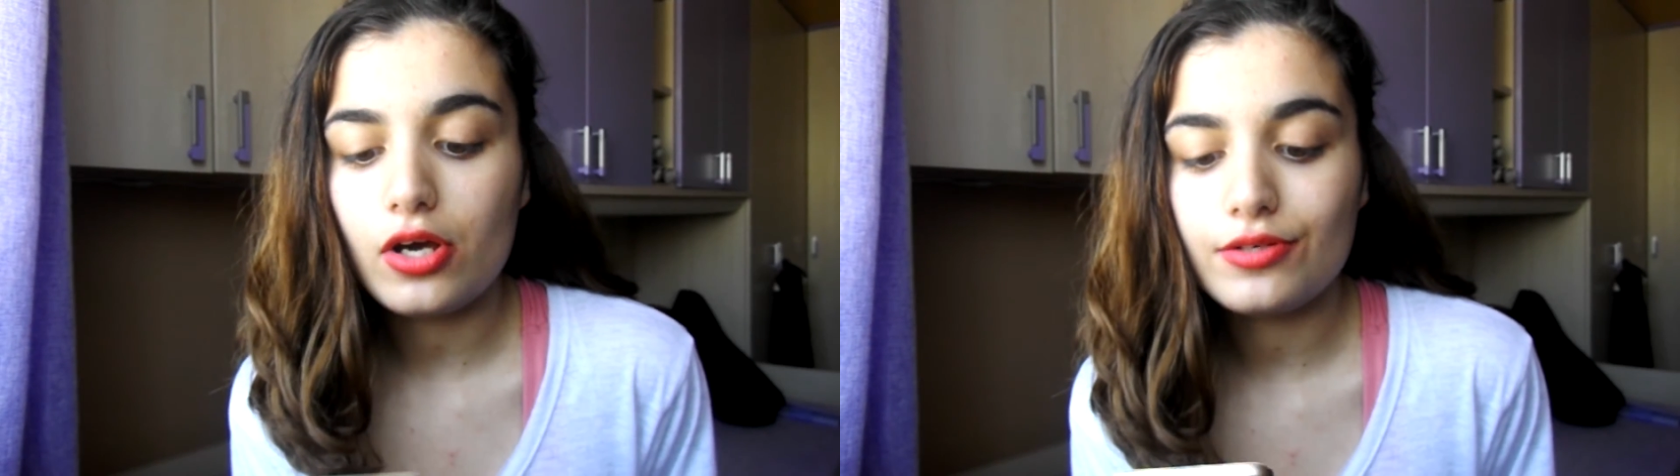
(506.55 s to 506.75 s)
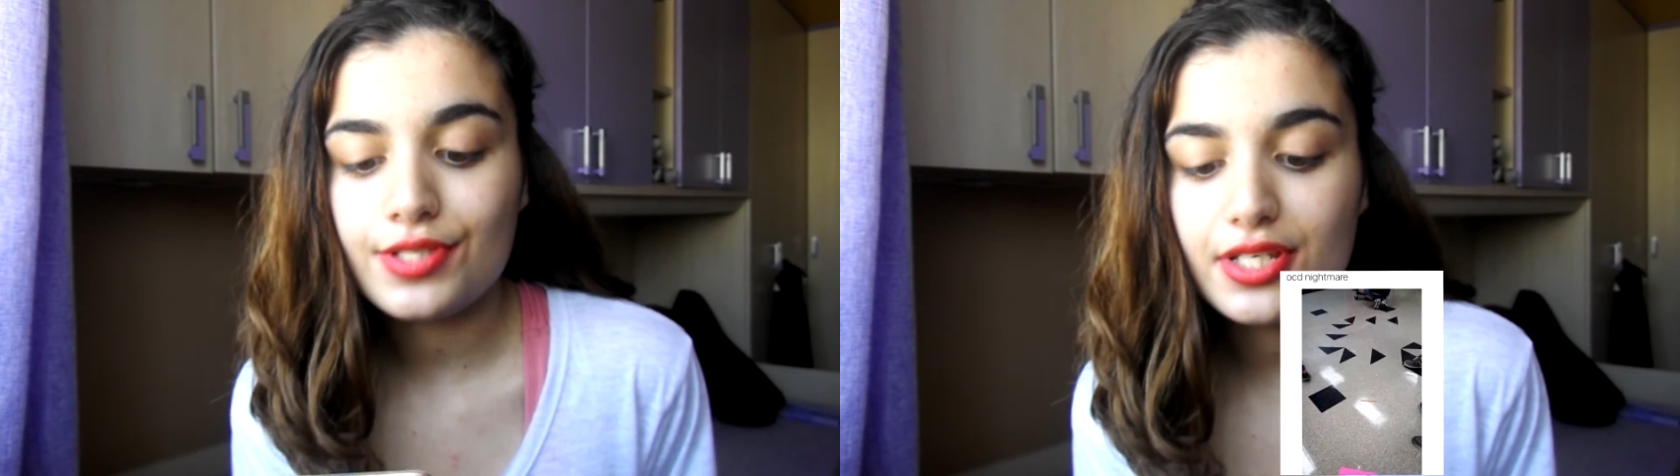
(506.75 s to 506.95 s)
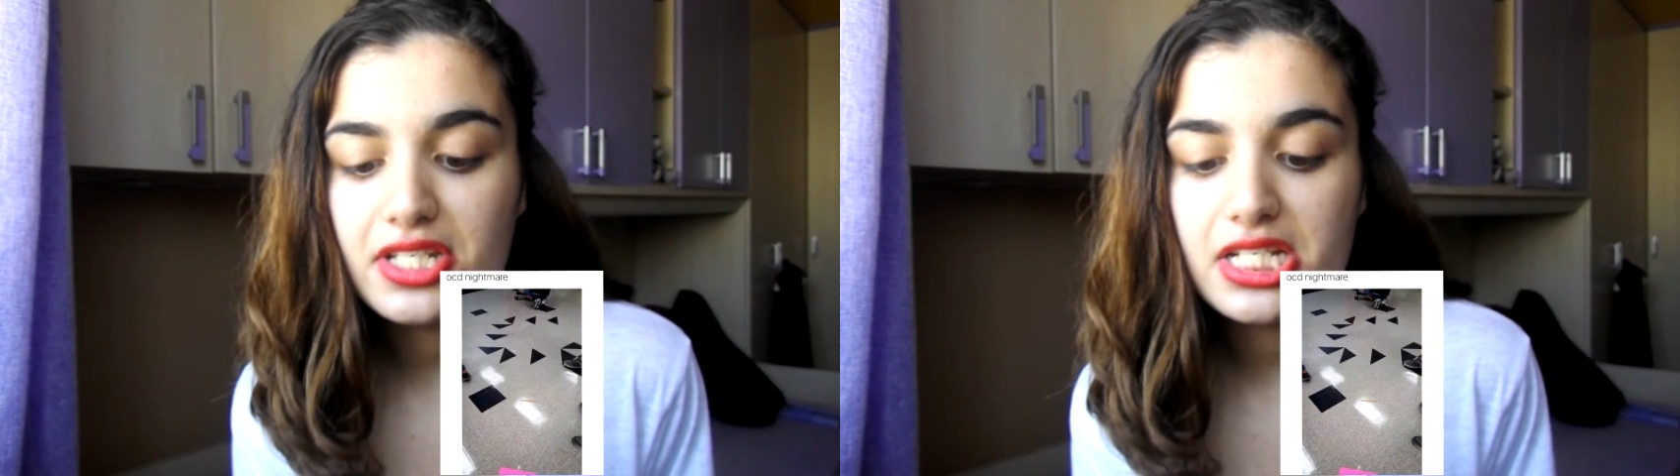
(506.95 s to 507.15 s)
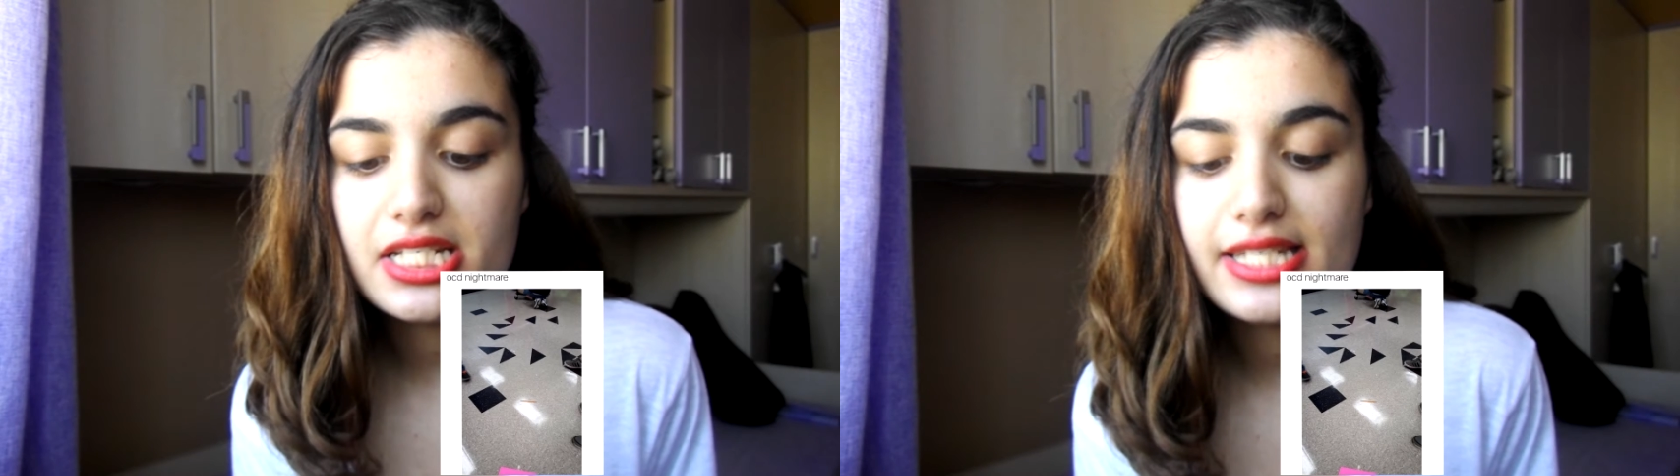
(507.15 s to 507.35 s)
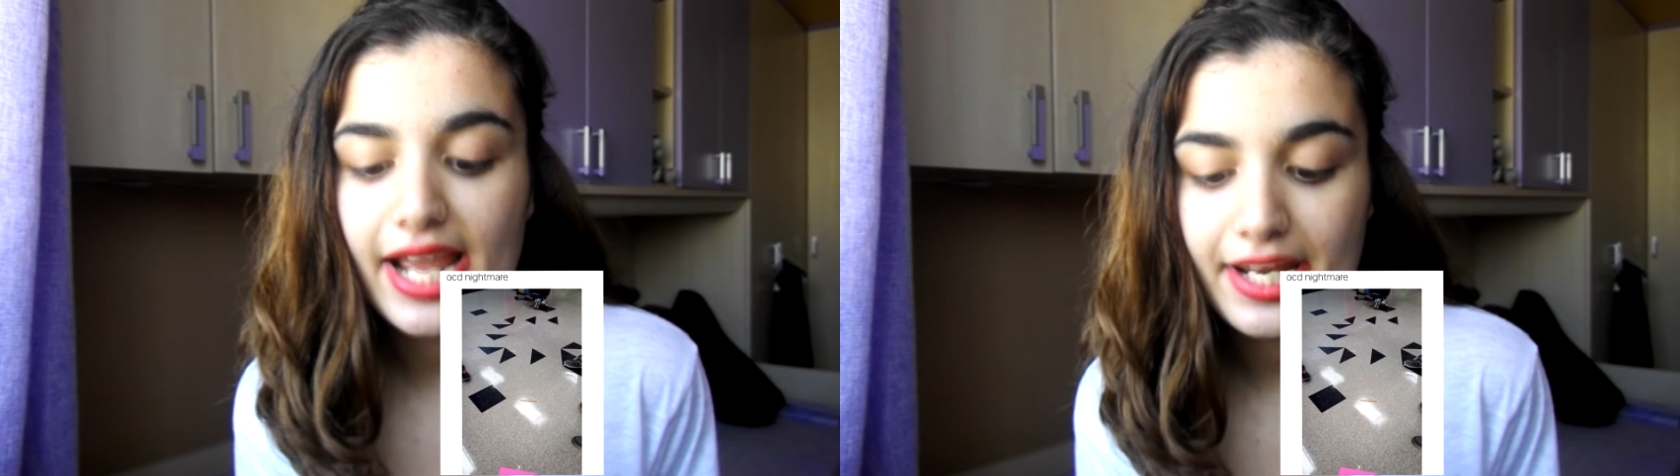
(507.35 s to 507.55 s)
OCD
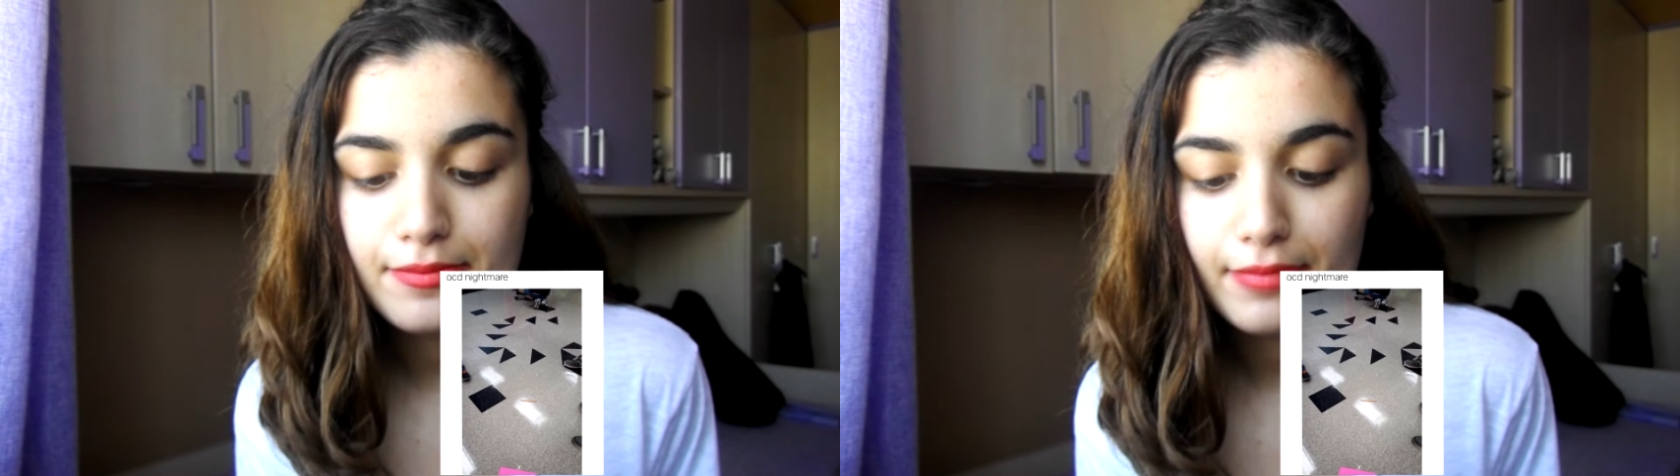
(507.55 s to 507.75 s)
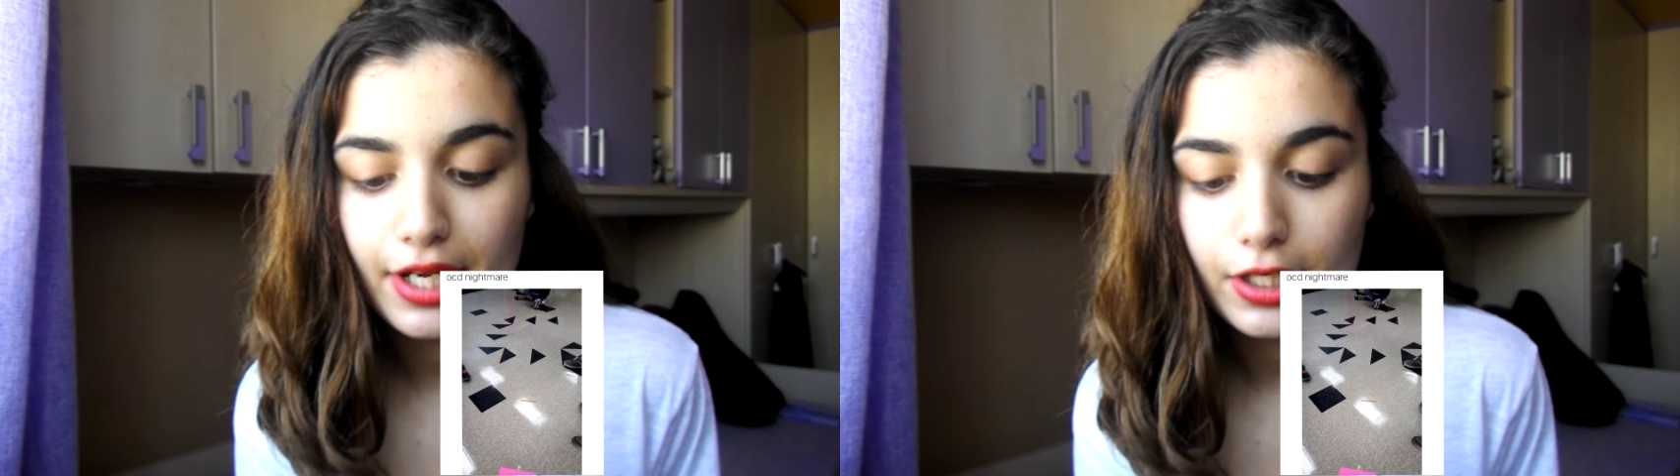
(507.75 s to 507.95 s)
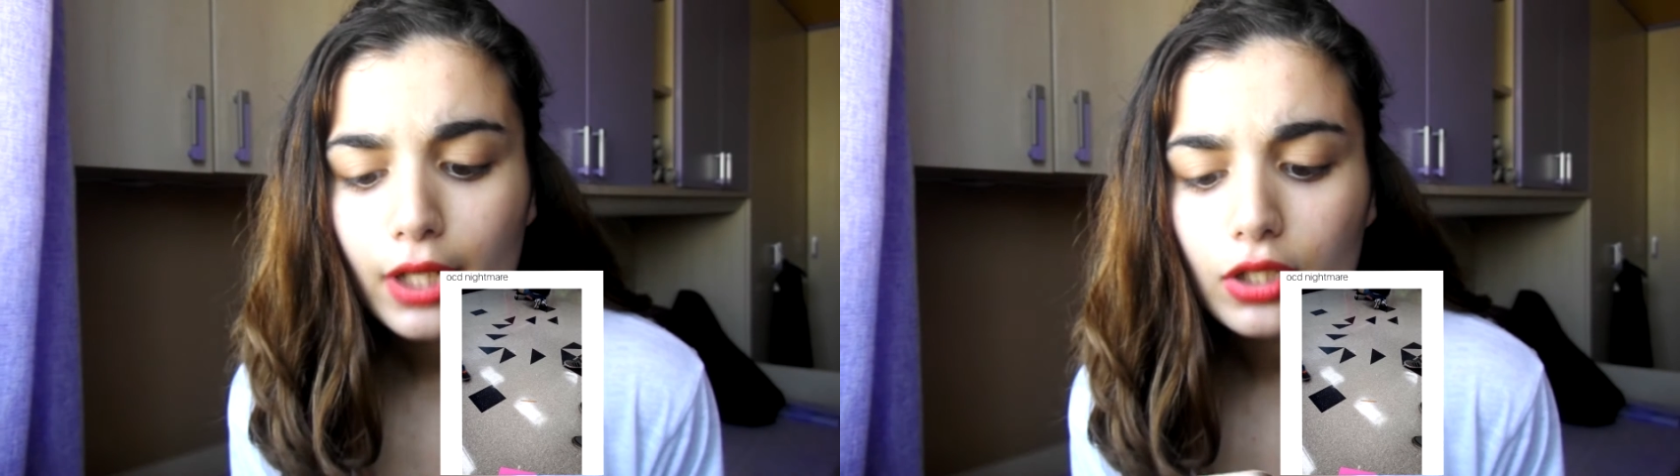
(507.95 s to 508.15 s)
nightmare.